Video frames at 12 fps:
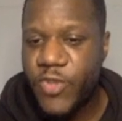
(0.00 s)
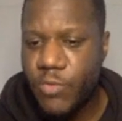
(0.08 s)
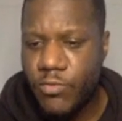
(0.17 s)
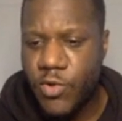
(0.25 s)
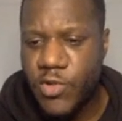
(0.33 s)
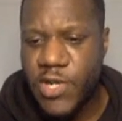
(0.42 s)

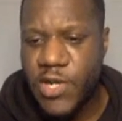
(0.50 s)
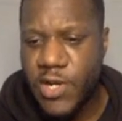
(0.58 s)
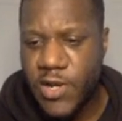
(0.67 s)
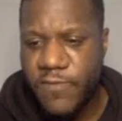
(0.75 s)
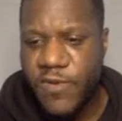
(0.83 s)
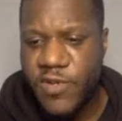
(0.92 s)
rewards in the
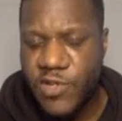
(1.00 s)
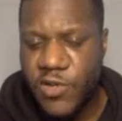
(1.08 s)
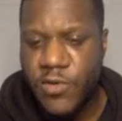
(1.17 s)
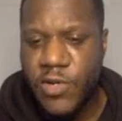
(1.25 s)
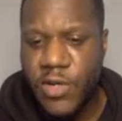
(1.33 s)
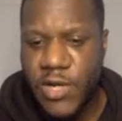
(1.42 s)
governance
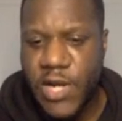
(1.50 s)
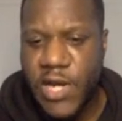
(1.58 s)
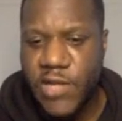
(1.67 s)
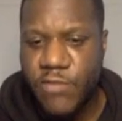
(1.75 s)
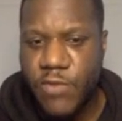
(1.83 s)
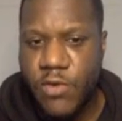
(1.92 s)
token on that
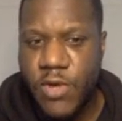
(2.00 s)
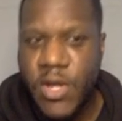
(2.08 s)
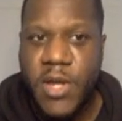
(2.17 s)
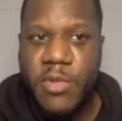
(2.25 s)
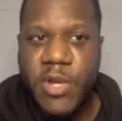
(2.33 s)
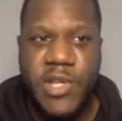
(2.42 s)
as well.
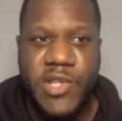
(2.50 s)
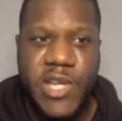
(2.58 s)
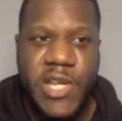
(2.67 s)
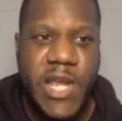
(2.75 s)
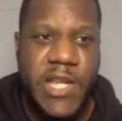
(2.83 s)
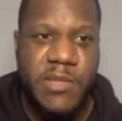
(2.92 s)
But the
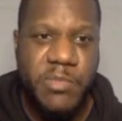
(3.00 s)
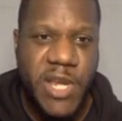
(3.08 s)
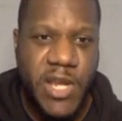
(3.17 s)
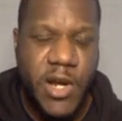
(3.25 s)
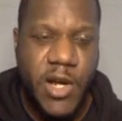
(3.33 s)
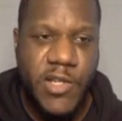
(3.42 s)
G S
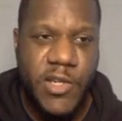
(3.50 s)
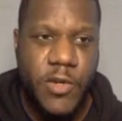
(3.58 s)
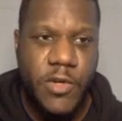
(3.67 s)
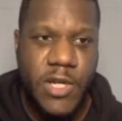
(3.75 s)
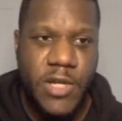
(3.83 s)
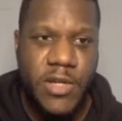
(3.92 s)
P I
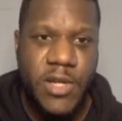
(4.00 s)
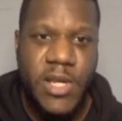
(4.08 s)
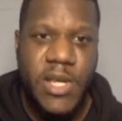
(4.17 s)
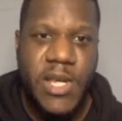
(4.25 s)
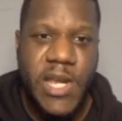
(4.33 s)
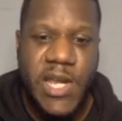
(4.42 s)
token
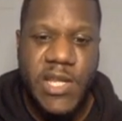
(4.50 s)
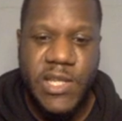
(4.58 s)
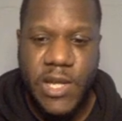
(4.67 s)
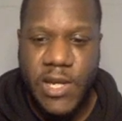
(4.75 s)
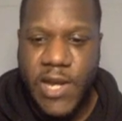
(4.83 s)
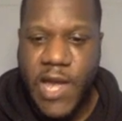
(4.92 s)

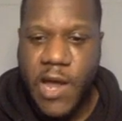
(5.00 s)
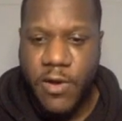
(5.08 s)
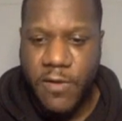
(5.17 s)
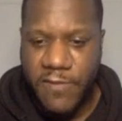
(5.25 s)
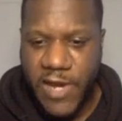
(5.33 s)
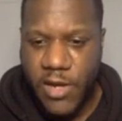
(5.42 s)
is now
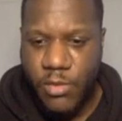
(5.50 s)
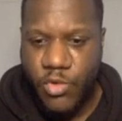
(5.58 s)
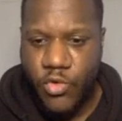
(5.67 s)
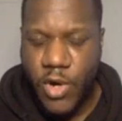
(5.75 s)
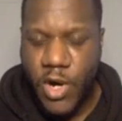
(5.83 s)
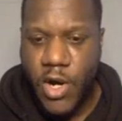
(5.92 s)

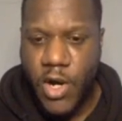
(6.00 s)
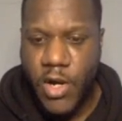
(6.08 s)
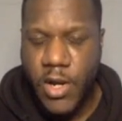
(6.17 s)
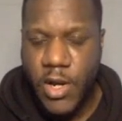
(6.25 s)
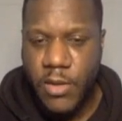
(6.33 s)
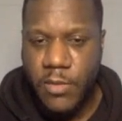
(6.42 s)
available
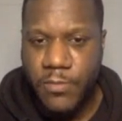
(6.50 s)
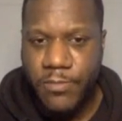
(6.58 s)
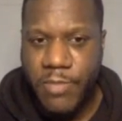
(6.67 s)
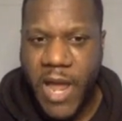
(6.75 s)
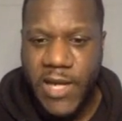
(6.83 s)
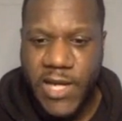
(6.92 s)
on
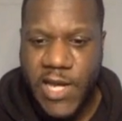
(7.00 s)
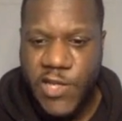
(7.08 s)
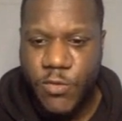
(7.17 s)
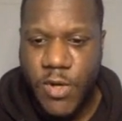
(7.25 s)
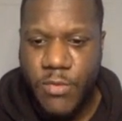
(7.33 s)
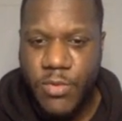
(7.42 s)

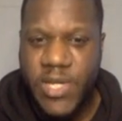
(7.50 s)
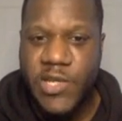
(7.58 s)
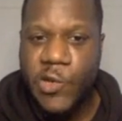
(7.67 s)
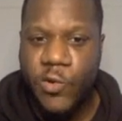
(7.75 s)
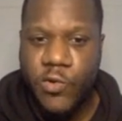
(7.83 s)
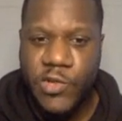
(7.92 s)
PancakeSwap.
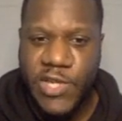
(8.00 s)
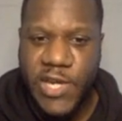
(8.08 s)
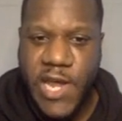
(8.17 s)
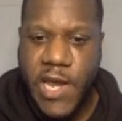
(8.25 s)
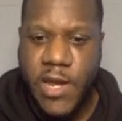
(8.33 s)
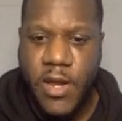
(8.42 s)
It's launched
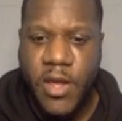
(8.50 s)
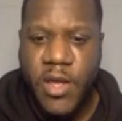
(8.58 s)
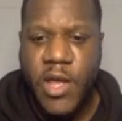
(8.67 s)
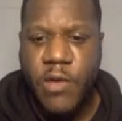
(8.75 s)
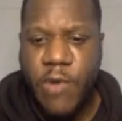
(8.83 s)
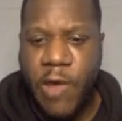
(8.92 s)
today
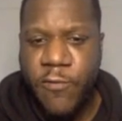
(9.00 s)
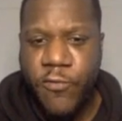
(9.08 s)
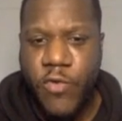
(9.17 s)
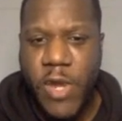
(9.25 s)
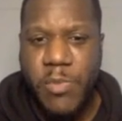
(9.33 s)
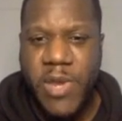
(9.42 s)
around
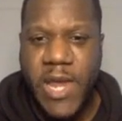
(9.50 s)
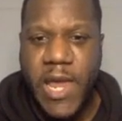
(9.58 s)
three p